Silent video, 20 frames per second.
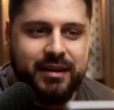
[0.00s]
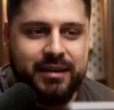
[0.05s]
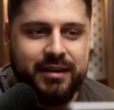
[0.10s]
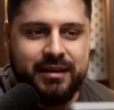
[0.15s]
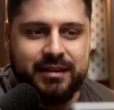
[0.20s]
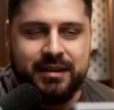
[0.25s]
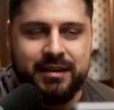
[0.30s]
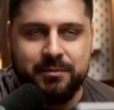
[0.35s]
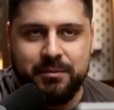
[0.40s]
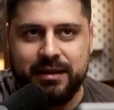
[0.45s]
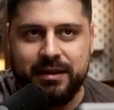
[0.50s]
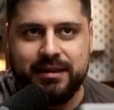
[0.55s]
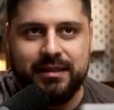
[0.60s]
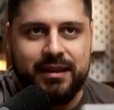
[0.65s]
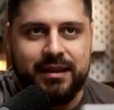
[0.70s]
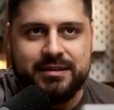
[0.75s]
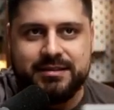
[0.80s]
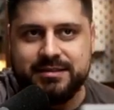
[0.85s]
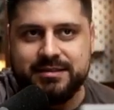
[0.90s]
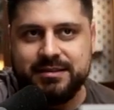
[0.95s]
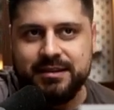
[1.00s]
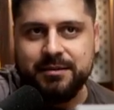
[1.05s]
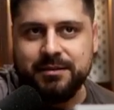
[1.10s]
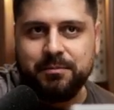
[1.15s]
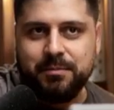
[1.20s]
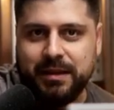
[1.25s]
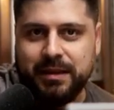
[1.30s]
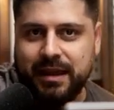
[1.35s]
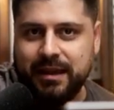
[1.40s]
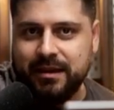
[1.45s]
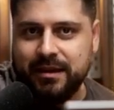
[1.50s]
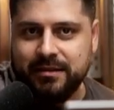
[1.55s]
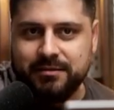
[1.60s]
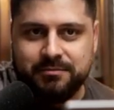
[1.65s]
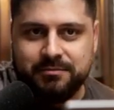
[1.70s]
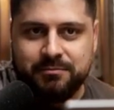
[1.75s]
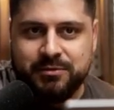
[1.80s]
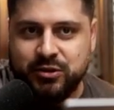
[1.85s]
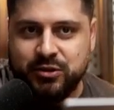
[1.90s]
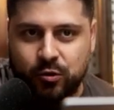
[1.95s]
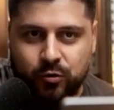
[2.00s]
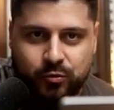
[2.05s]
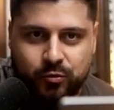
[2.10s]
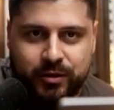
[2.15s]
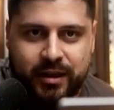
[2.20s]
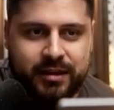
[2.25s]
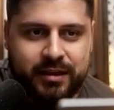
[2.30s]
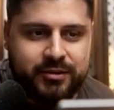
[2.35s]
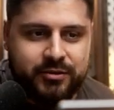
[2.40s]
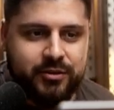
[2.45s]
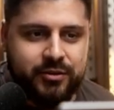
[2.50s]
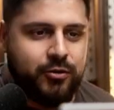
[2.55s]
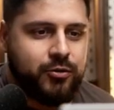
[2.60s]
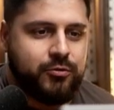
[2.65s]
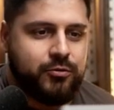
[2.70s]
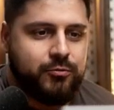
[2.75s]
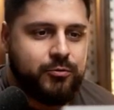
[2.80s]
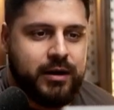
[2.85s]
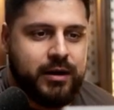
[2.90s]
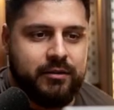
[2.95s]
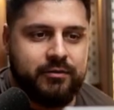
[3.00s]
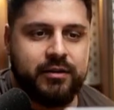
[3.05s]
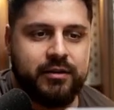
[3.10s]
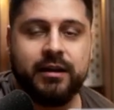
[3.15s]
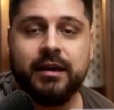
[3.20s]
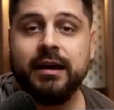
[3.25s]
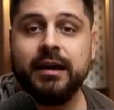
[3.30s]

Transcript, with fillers: It can be let's uh, play a song together or whatever.